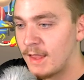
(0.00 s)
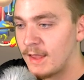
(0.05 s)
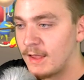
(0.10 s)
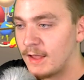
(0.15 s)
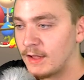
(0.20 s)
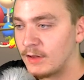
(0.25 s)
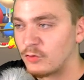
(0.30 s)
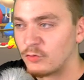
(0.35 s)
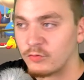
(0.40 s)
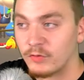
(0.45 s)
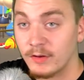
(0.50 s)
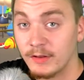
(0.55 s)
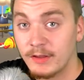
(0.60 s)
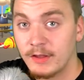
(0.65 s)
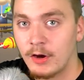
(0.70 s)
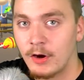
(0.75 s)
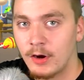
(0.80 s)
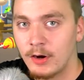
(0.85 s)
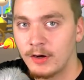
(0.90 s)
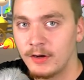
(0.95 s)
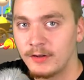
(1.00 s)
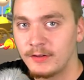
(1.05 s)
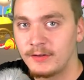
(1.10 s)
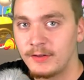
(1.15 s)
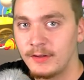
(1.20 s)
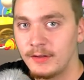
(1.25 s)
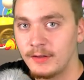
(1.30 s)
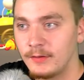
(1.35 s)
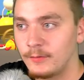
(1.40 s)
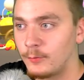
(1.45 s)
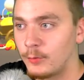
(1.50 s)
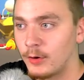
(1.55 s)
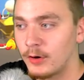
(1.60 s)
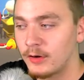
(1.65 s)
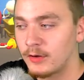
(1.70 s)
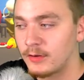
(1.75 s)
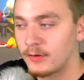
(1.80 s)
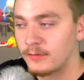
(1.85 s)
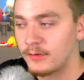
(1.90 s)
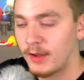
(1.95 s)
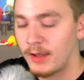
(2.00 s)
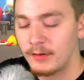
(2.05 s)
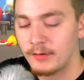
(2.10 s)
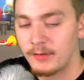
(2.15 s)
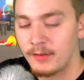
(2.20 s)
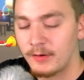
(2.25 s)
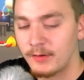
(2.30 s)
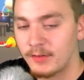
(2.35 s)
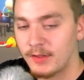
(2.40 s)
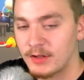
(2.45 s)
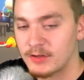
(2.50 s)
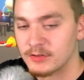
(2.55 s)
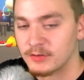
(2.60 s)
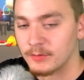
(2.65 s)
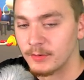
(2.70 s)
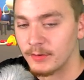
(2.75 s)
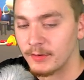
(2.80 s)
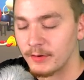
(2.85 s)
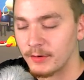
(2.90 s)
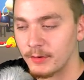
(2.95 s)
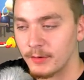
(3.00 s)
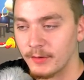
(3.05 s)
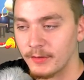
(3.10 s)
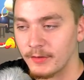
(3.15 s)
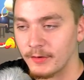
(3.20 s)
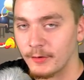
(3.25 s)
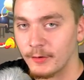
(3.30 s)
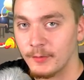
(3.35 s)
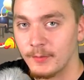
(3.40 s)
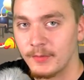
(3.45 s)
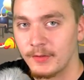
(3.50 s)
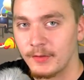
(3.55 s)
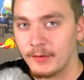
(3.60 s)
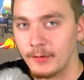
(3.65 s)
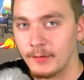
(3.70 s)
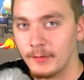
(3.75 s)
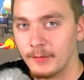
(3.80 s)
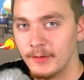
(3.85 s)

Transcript: it's really hard to work around their schedule when they're always home, so...